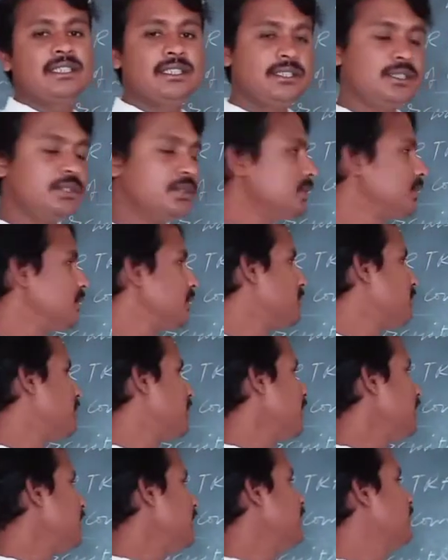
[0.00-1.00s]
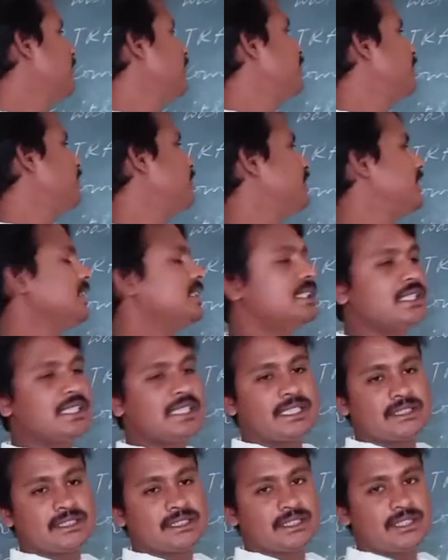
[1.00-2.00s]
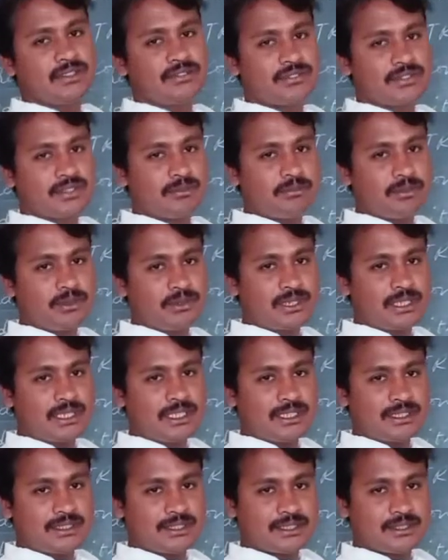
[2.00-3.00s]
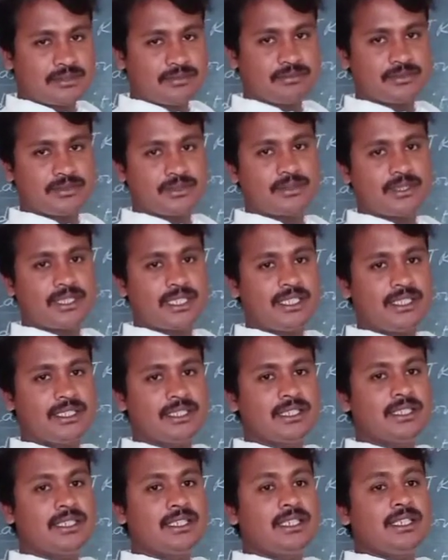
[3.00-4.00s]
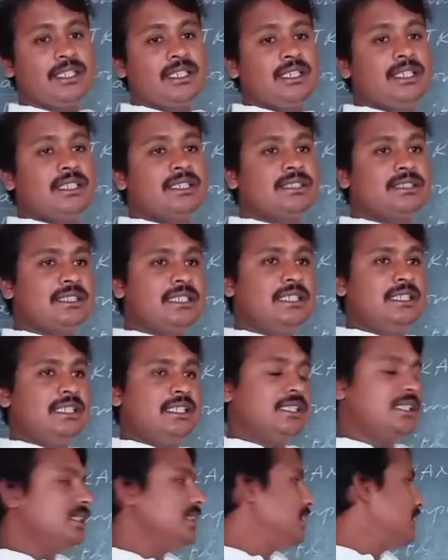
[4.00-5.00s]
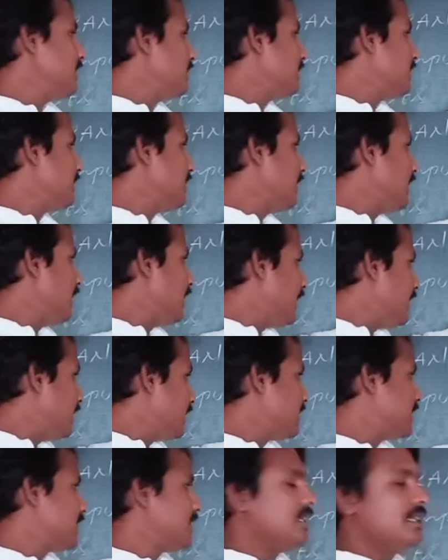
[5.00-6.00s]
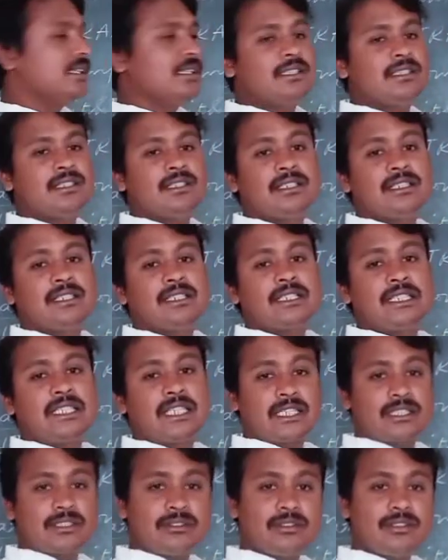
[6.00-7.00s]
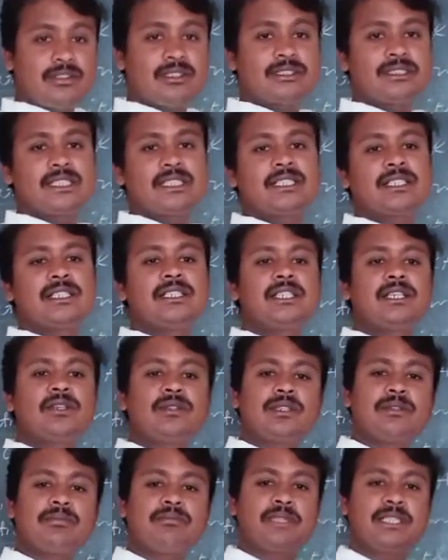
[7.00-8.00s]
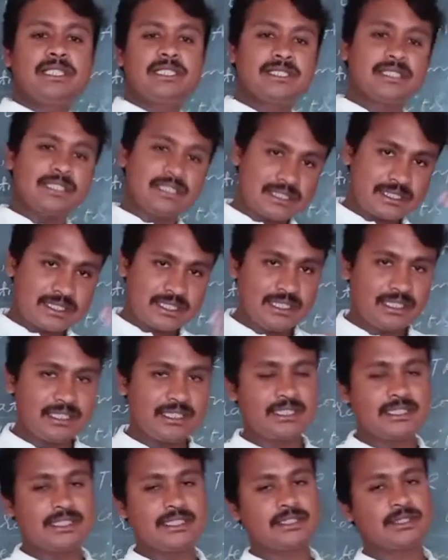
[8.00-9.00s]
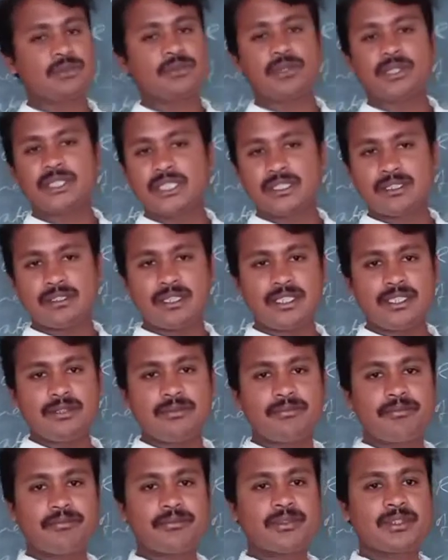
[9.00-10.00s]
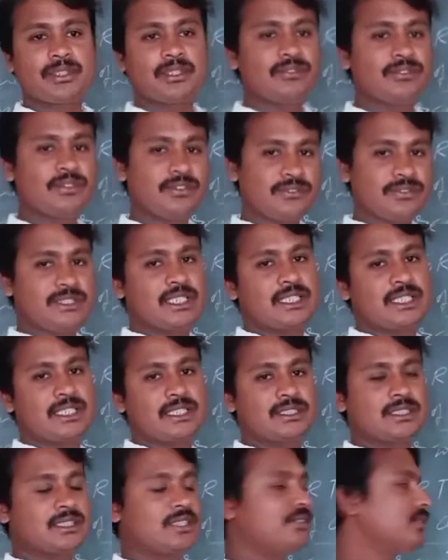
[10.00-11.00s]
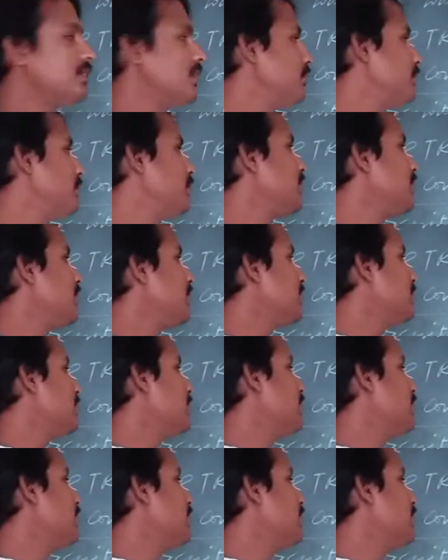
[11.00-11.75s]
used by fifth generation of computers. Okay. See, it's technological developments. Still, it is going on. Fifth generation of computers.